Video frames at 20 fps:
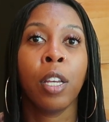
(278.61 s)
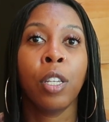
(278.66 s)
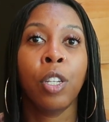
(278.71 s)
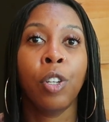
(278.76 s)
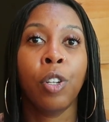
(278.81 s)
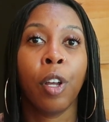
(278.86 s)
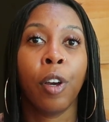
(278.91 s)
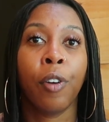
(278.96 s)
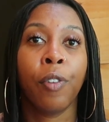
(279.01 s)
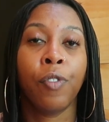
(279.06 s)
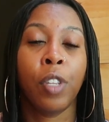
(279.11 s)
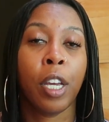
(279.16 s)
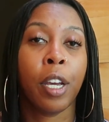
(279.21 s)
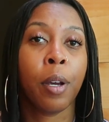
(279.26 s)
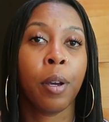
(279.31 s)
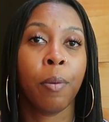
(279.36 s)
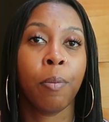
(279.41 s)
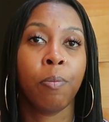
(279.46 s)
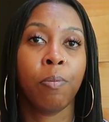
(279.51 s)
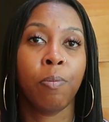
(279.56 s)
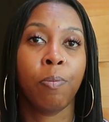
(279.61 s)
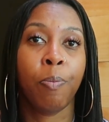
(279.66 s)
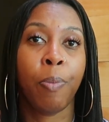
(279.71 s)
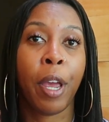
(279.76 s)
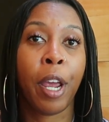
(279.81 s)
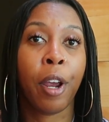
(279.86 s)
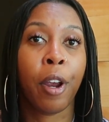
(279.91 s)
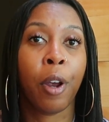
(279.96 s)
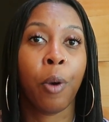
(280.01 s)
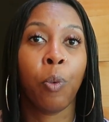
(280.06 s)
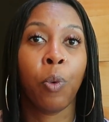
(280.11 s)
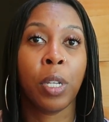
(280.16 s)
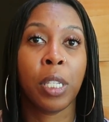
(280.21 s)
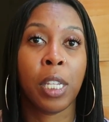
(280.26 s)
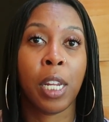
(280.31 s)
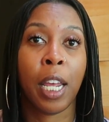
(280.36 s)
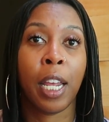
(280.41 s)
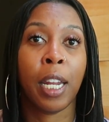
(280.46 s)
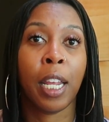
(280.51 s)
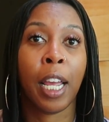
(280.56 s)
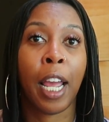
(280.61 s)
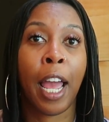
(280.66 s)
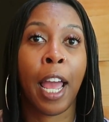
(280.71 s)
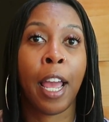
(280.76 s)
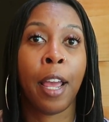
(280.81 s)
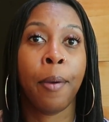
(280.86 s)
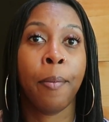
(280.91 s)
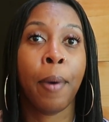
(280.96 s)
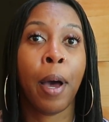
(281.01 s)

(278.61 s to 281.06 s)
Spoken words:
you know, if their parent wasn't at the game,